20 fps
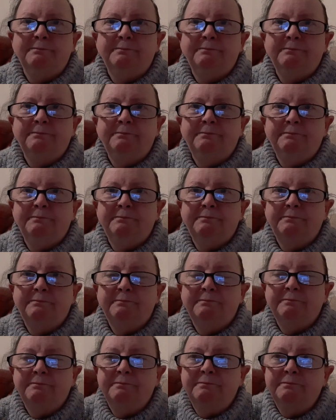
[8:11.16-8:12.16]

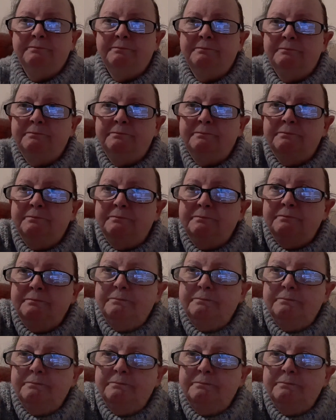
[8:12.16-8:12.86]
[no speech]